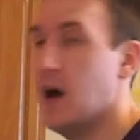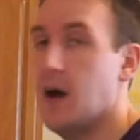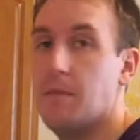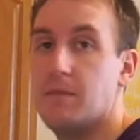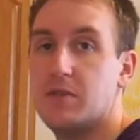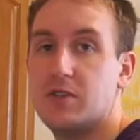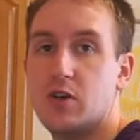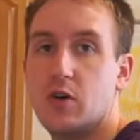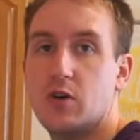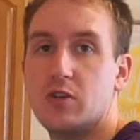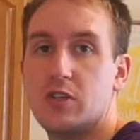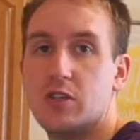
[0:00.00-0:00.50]

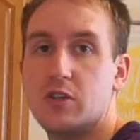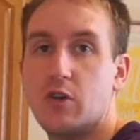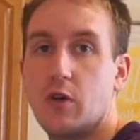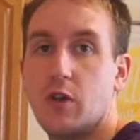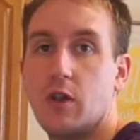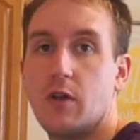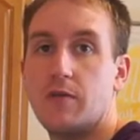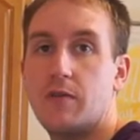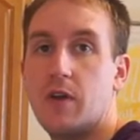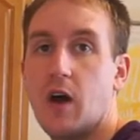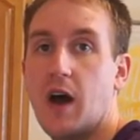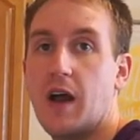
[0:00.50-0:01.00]
So it's a
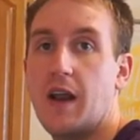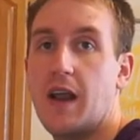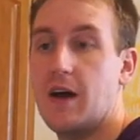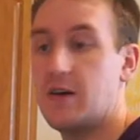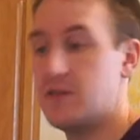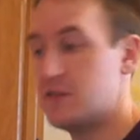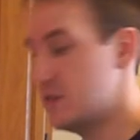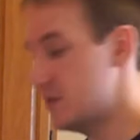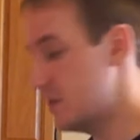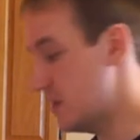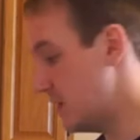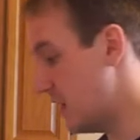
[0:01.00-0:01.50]
total of 9
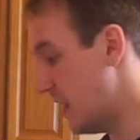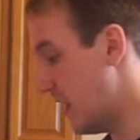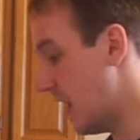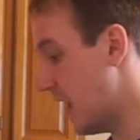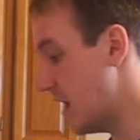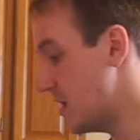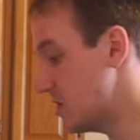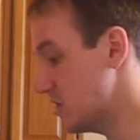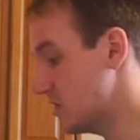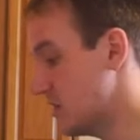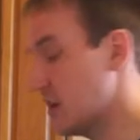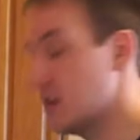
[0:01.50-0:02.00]
ounces a day.
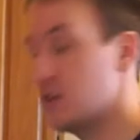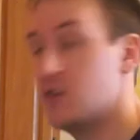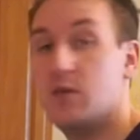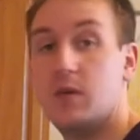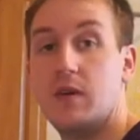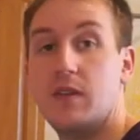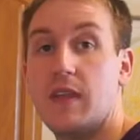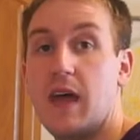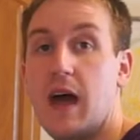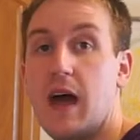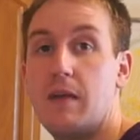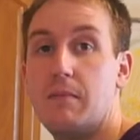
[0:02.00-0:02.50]
I just like
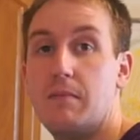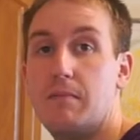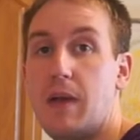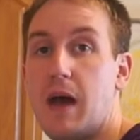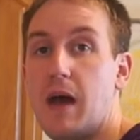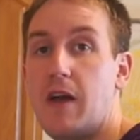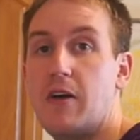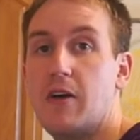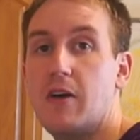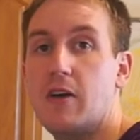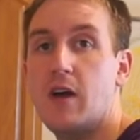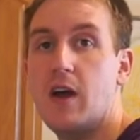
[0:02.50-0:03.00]
doing that
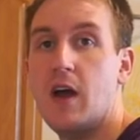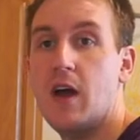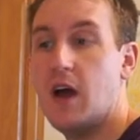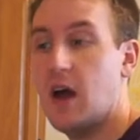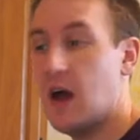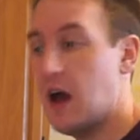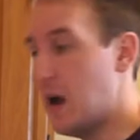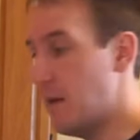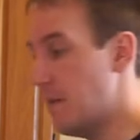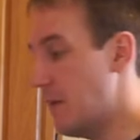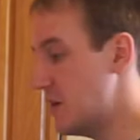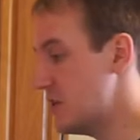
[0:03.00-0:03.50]
better.
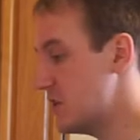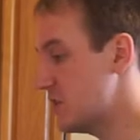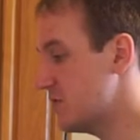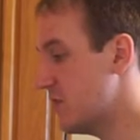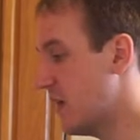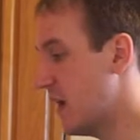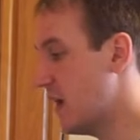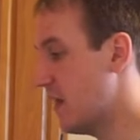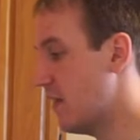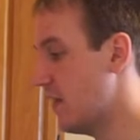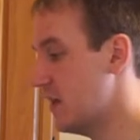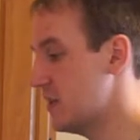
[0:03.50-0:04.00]
I just
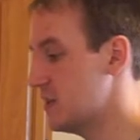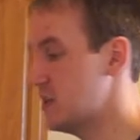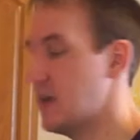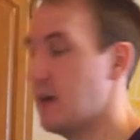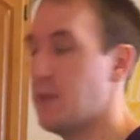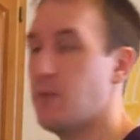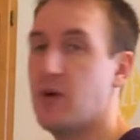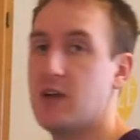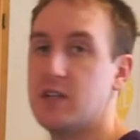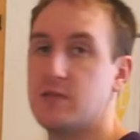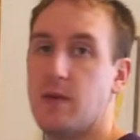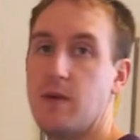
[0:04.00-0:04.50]
find out it
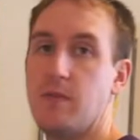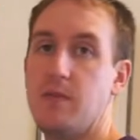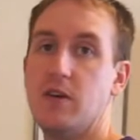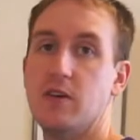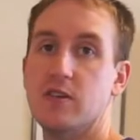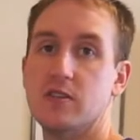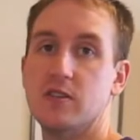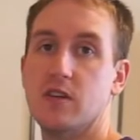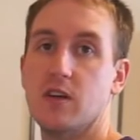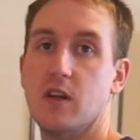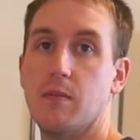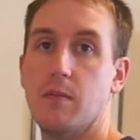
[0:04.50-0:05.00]
separates my
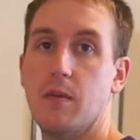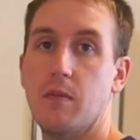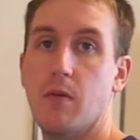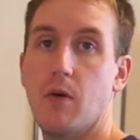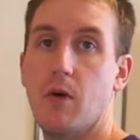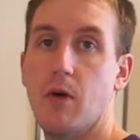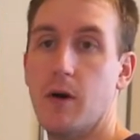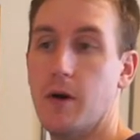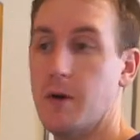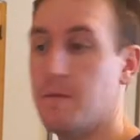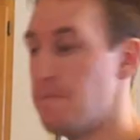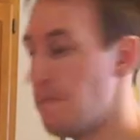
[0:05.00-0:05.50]
meals a little bit
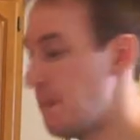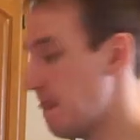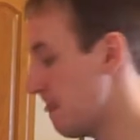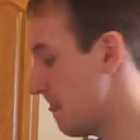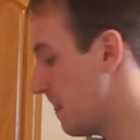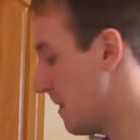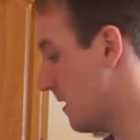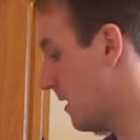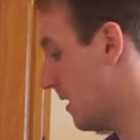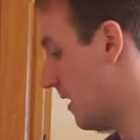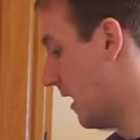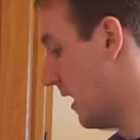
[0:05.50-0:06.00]
more.
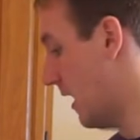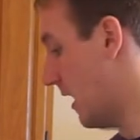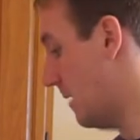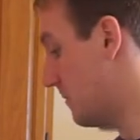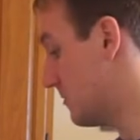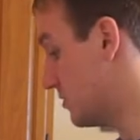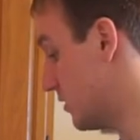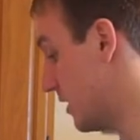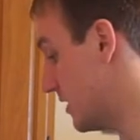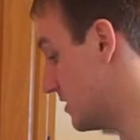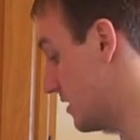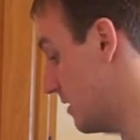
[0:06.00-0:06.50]

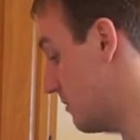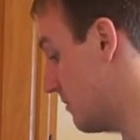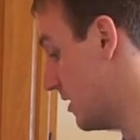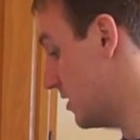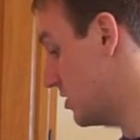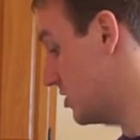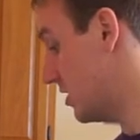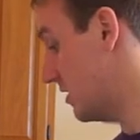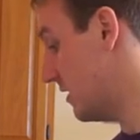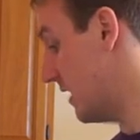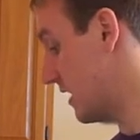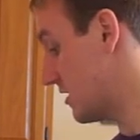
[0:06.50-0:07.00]
So as I
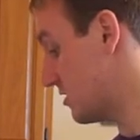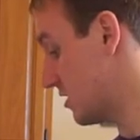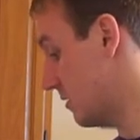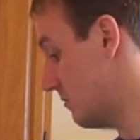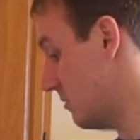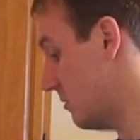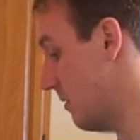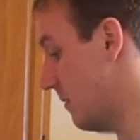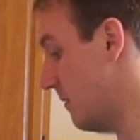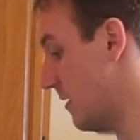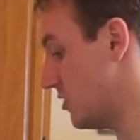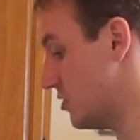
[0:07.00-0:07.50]
mentioned, that's
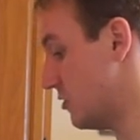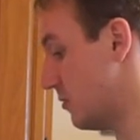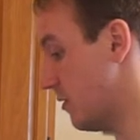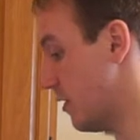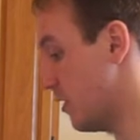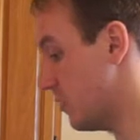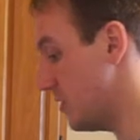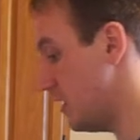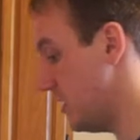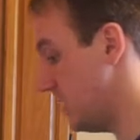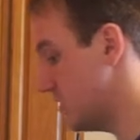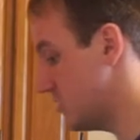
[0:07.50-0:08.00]
going to be my major
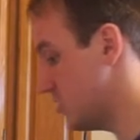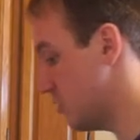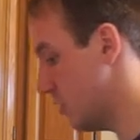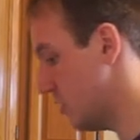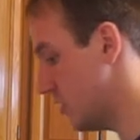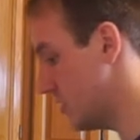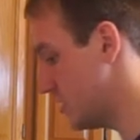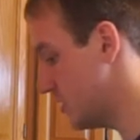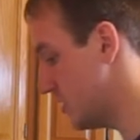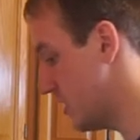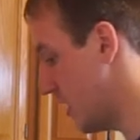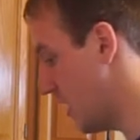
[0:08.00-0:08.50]
protein
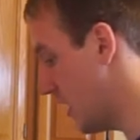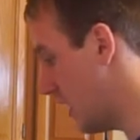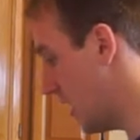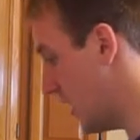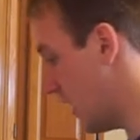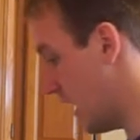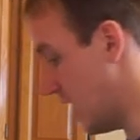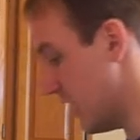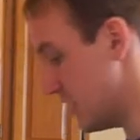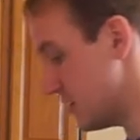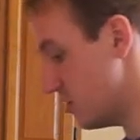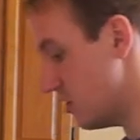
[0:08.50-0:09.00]
source.
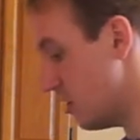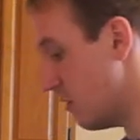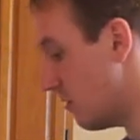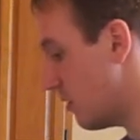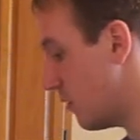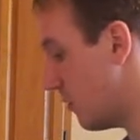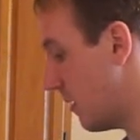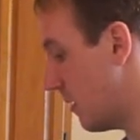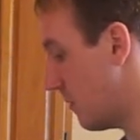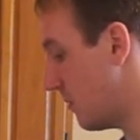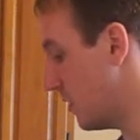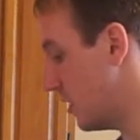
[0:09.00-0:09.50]
So
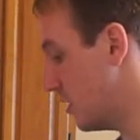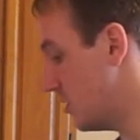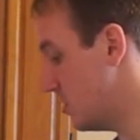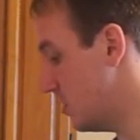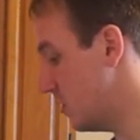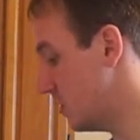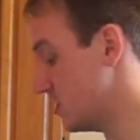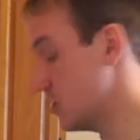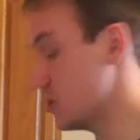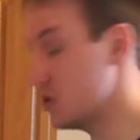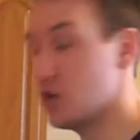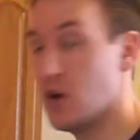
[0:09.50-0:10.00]
normally what I'm going to
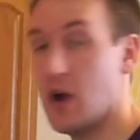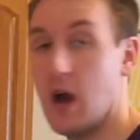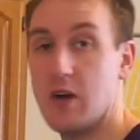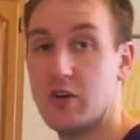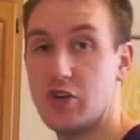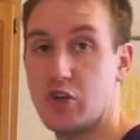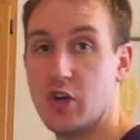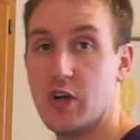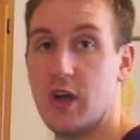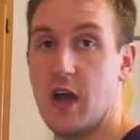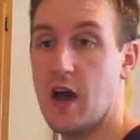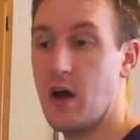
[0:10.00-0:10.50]
do is I'll
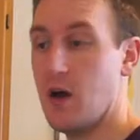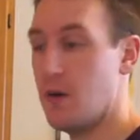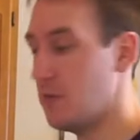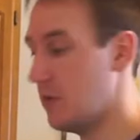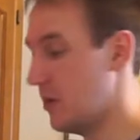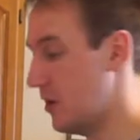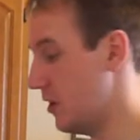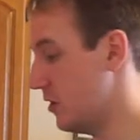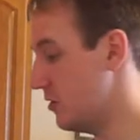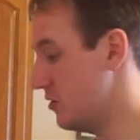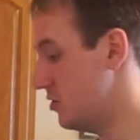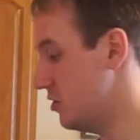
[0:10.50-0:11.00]
show you how I'm
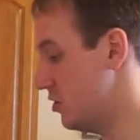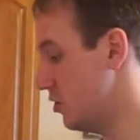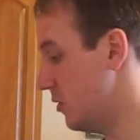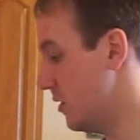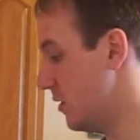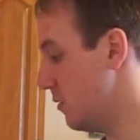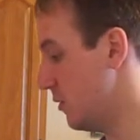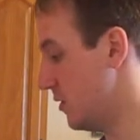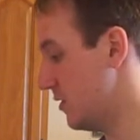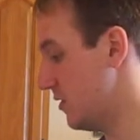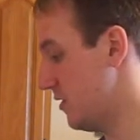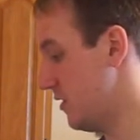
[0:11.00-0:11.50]
going to do
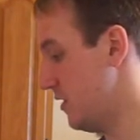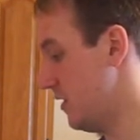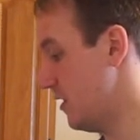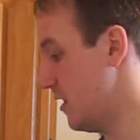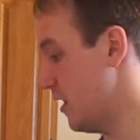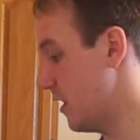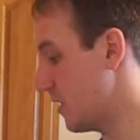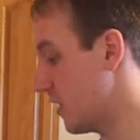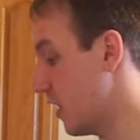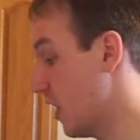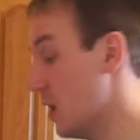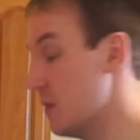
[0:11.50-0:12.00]
it with the
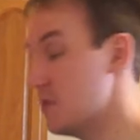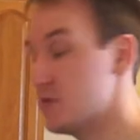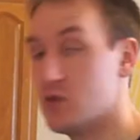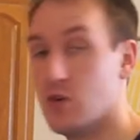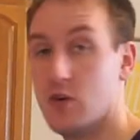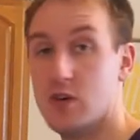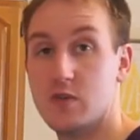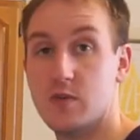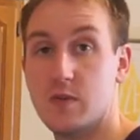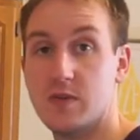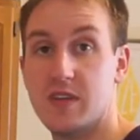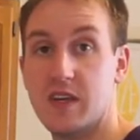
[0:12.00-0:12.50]
carb
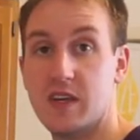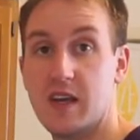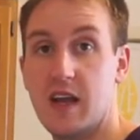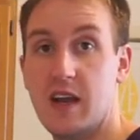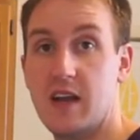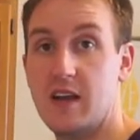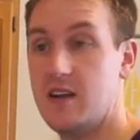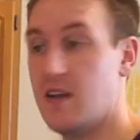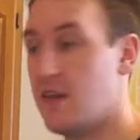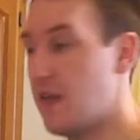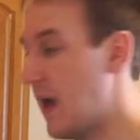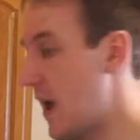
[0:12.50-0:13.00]
source once I
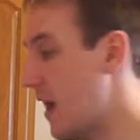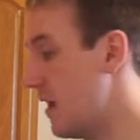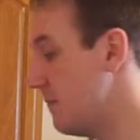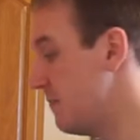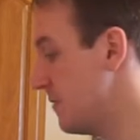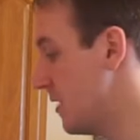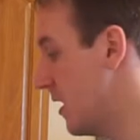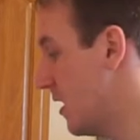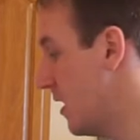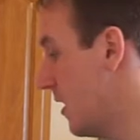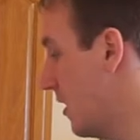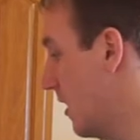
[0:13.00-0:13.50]
get into
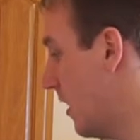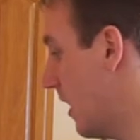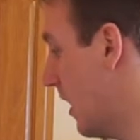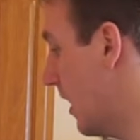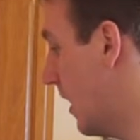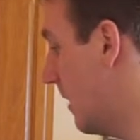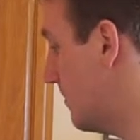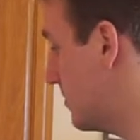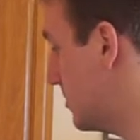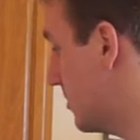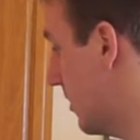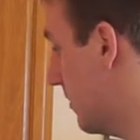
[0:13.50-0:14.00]
that.
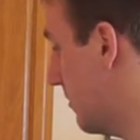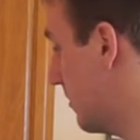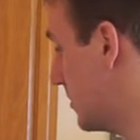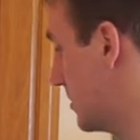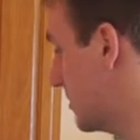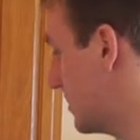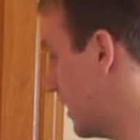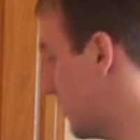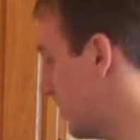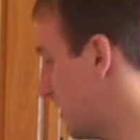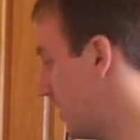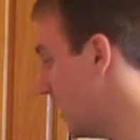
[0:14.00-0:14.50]
So I'm going
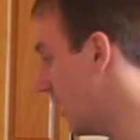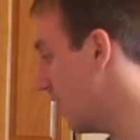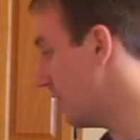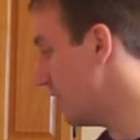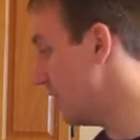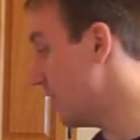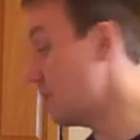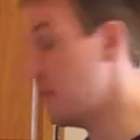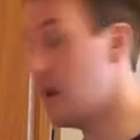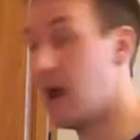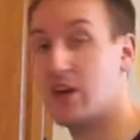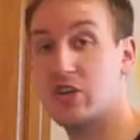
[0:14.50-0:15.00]
to set the
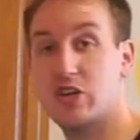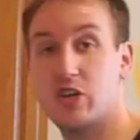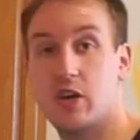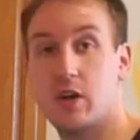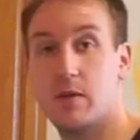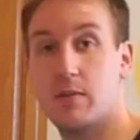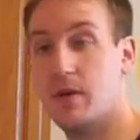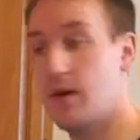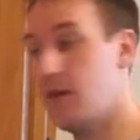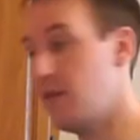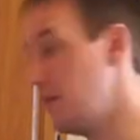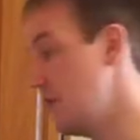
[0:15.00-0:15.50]
oven. I'm actually
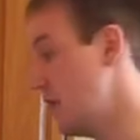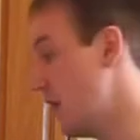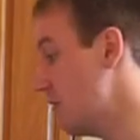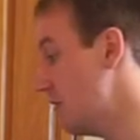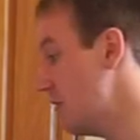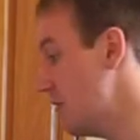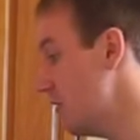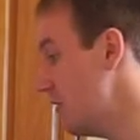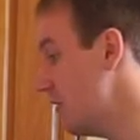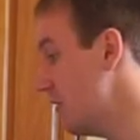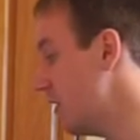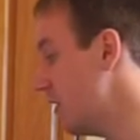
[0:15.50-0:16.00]
going to put it in the oven.